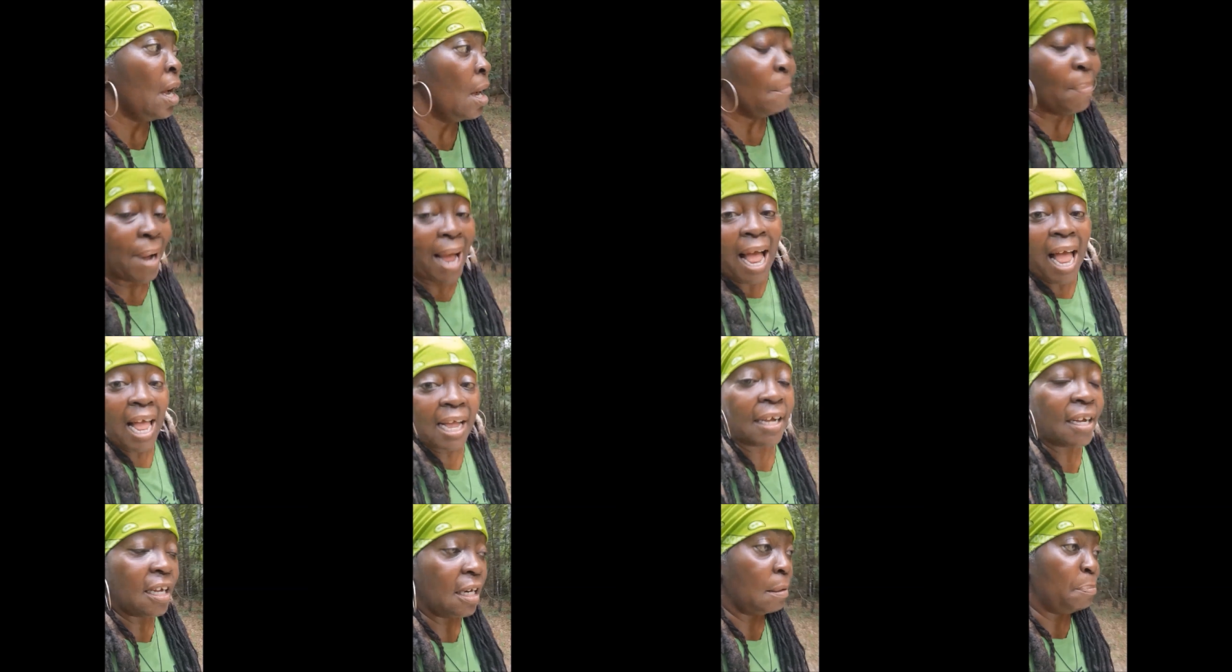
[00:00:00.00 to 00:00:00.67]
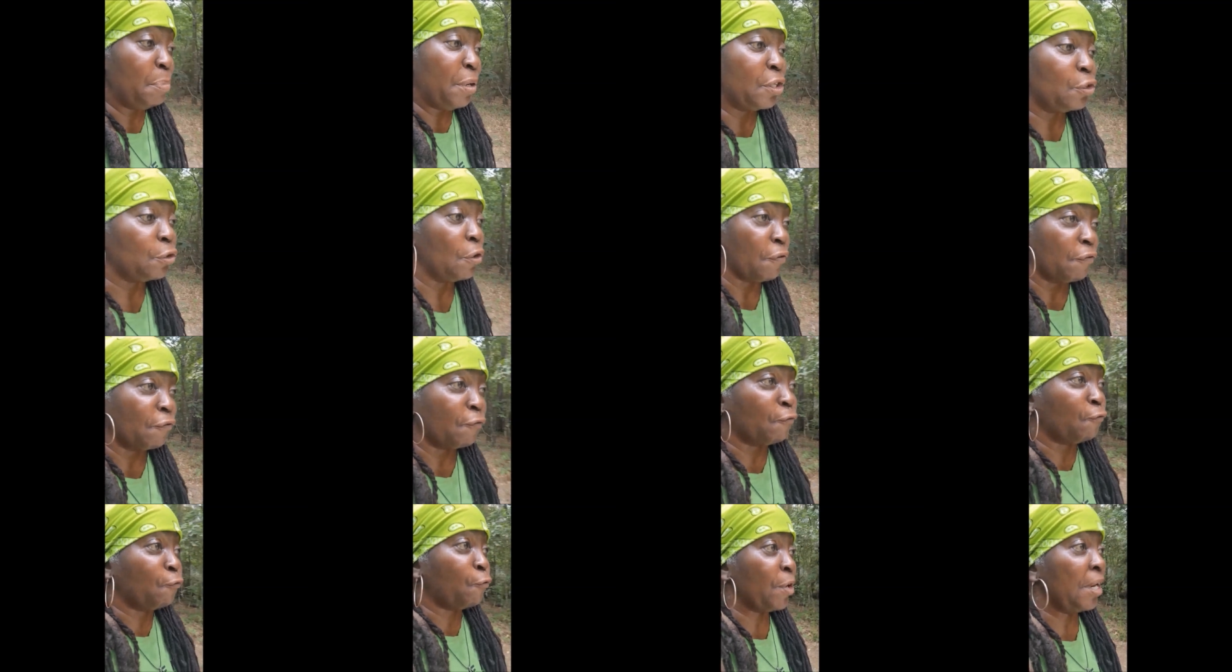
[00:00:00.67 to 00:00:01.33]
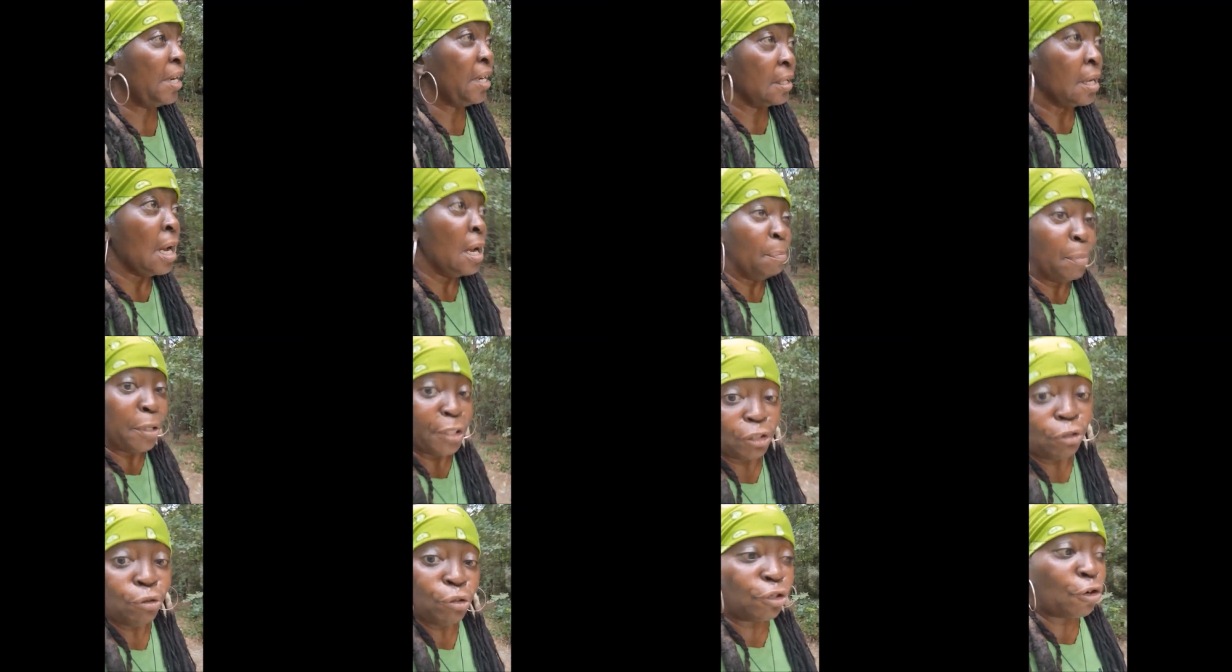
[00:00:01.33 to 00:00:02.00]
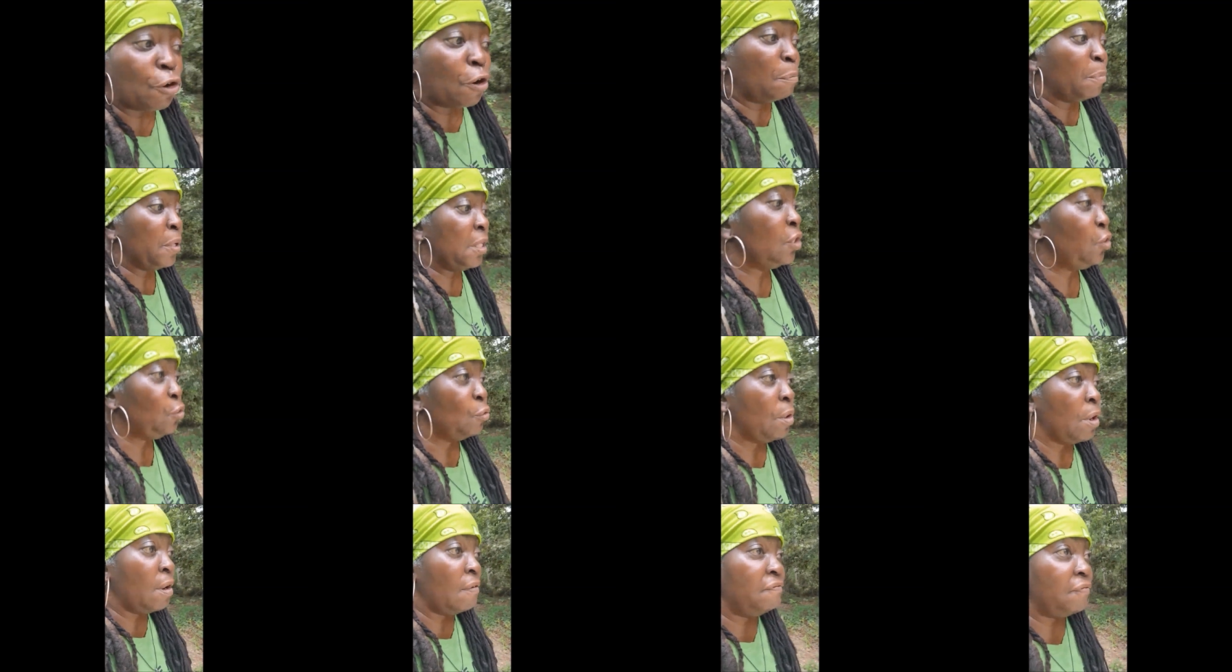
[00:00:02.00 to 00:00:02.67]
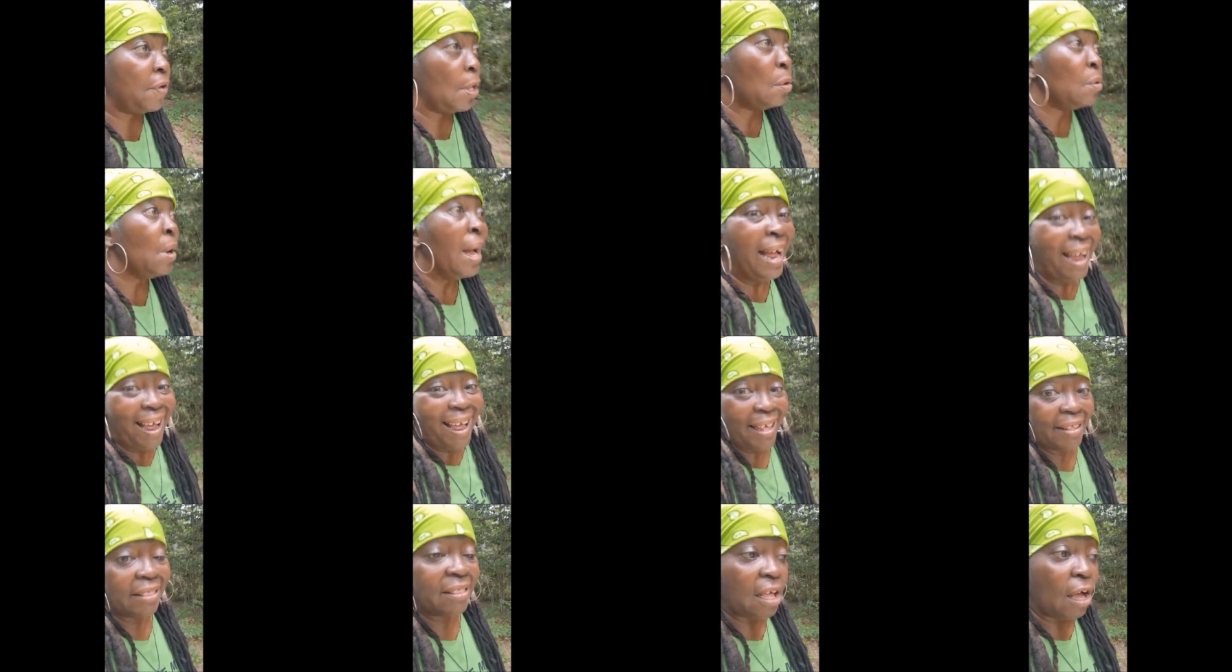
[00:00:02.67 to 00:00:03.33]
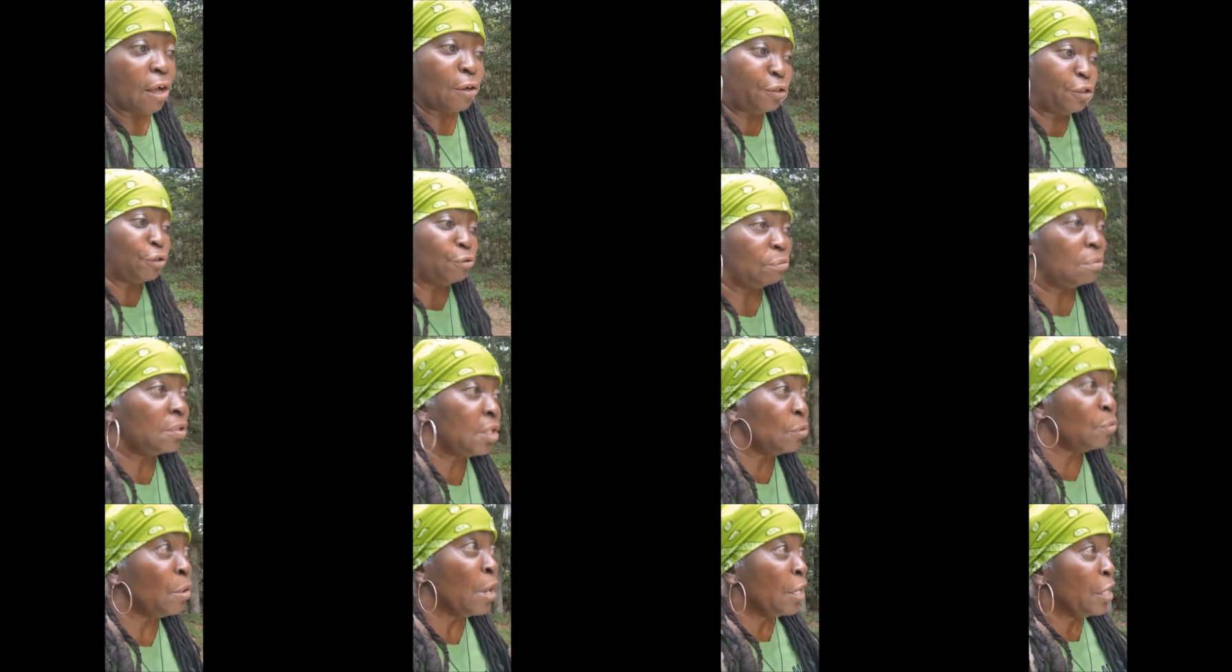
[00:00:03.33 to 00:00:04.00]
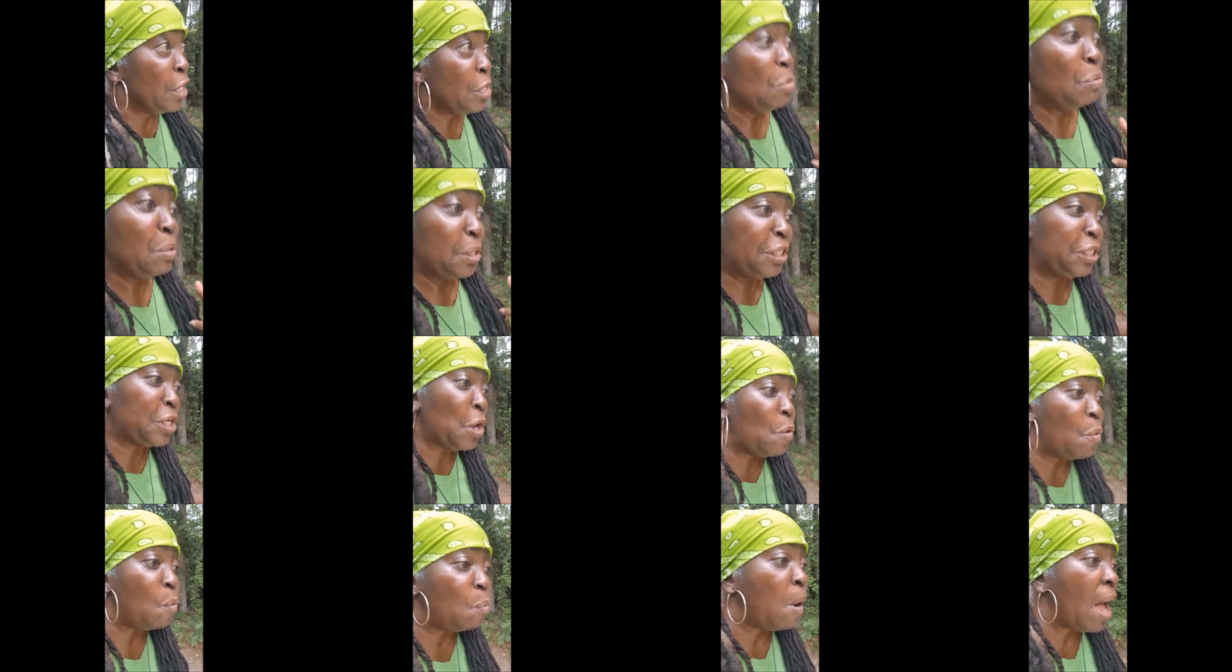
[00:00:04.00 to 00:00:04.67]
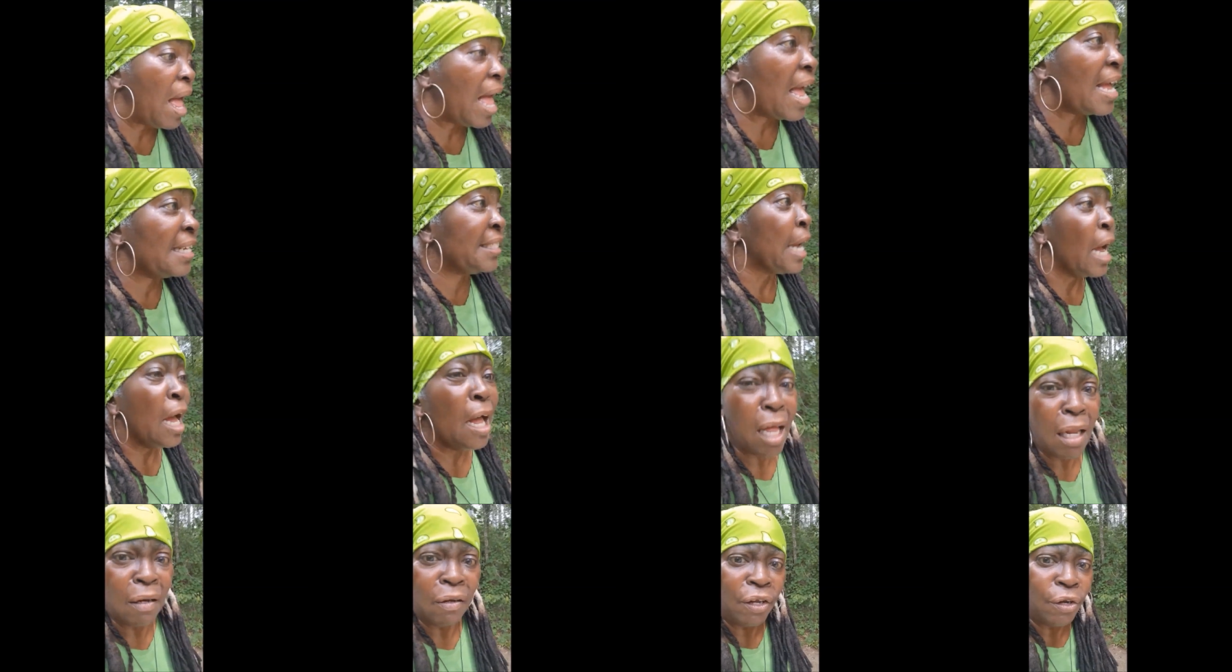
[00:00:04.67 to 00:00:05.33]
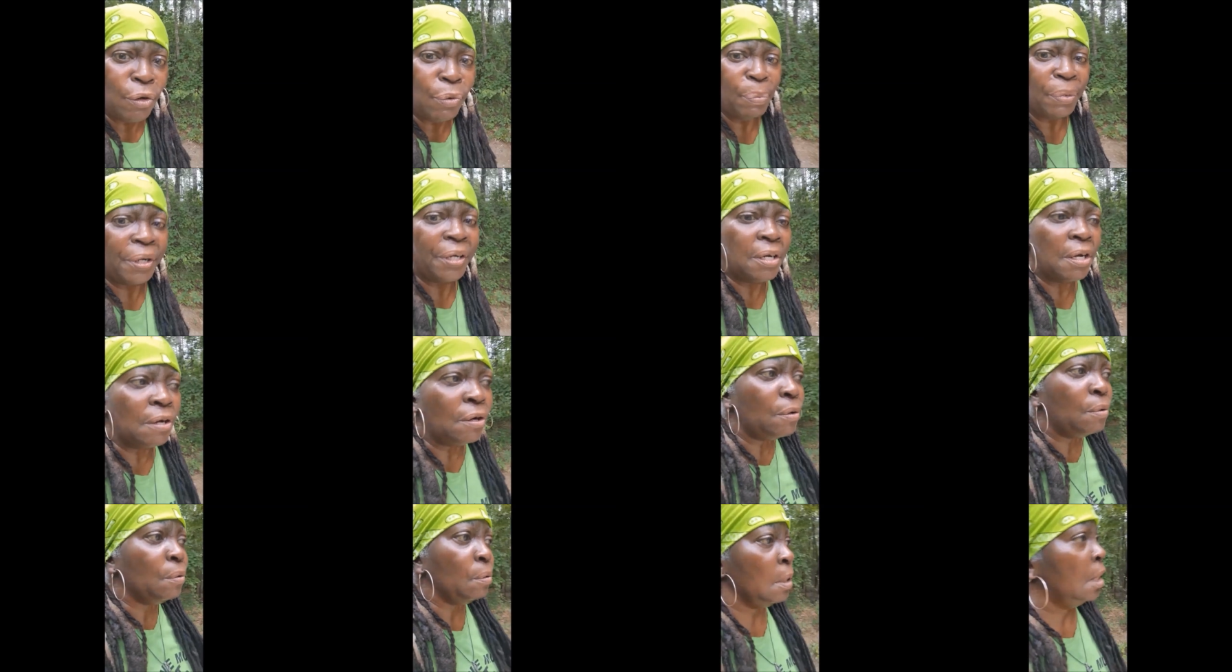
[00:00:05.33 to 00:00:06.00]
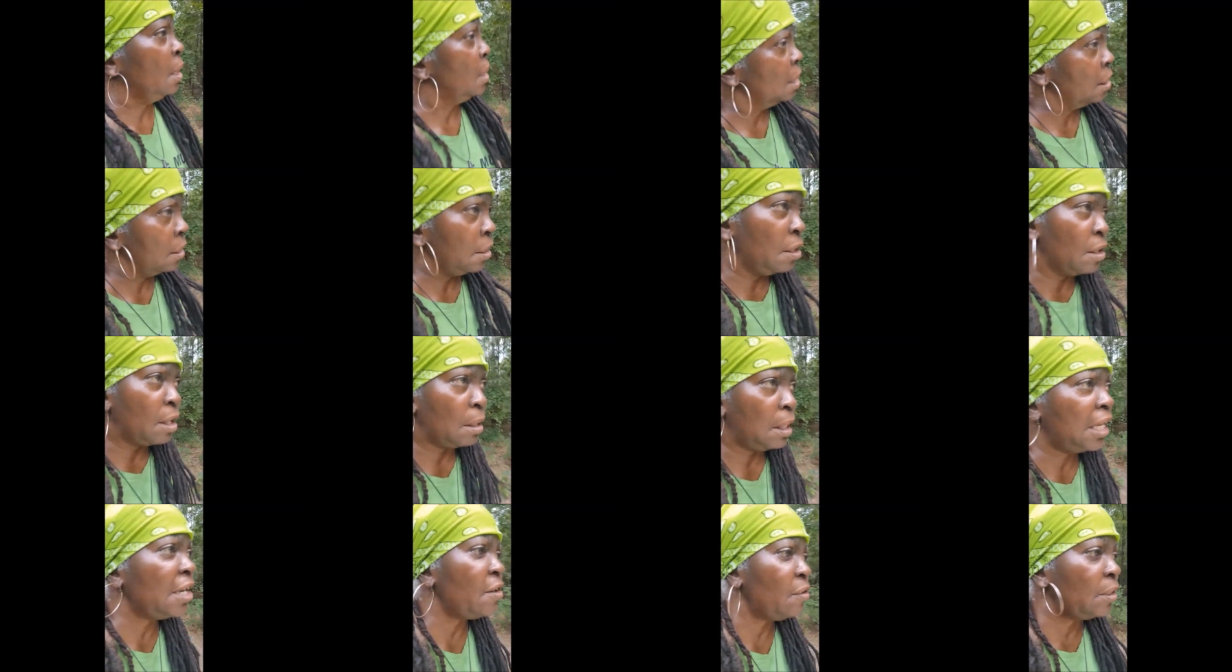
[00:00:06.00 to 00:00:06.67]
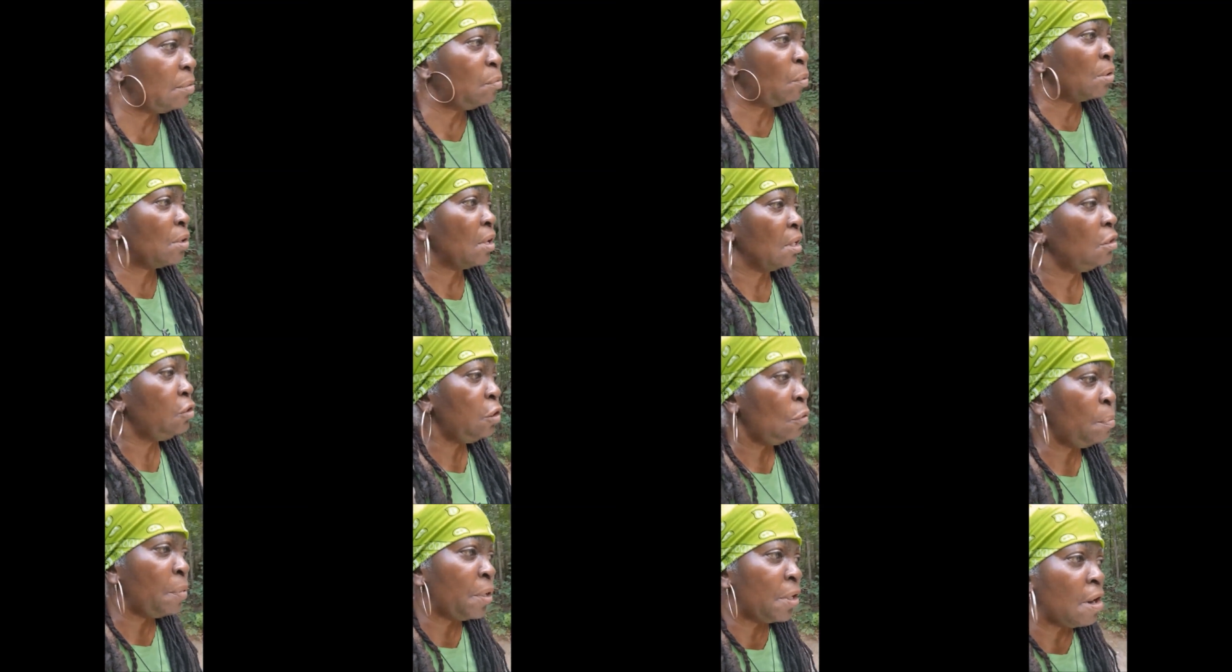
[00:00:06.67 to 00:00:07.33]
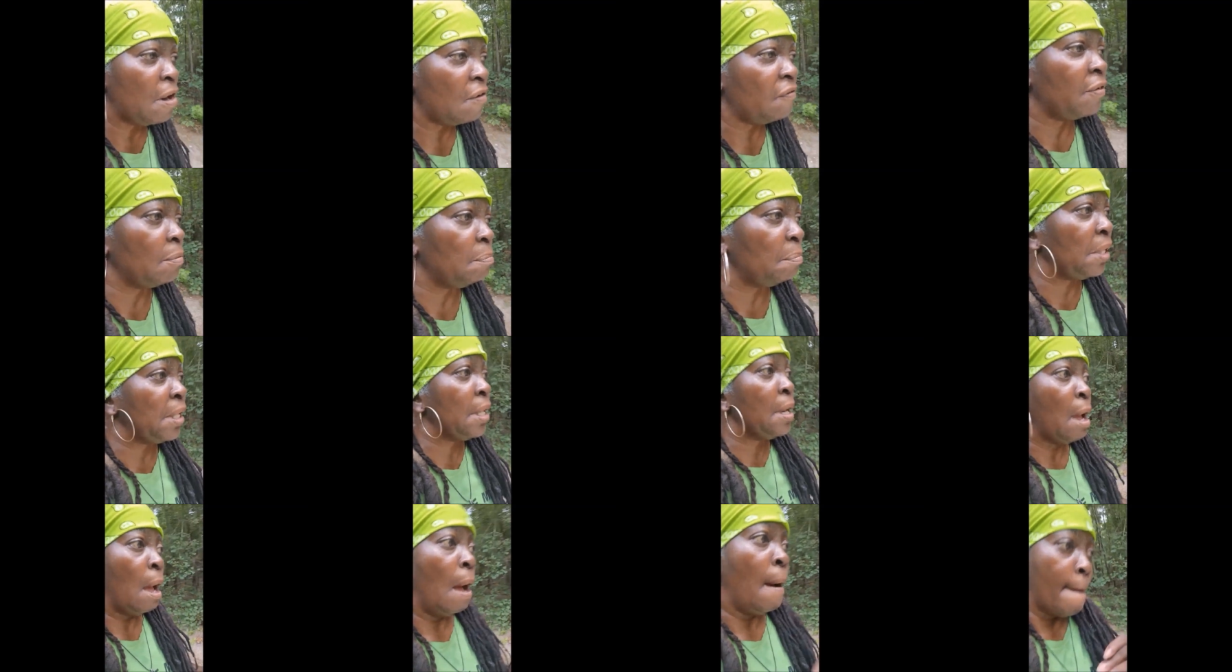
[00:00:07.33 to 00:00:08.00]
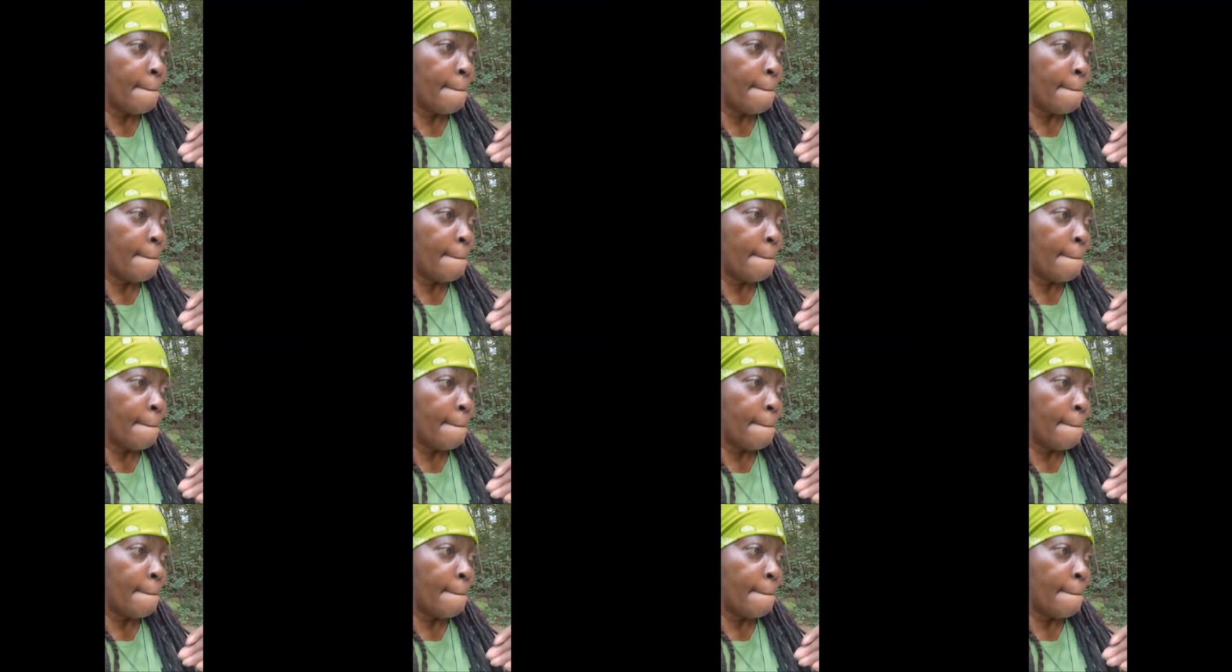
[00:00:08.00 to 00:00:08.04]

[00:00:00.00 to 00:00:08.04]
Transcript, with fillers: But I could have been your friend, but you turned me into a foe. I thought you knew. You were so wise. Illuminate who? You clearly want to loom over me.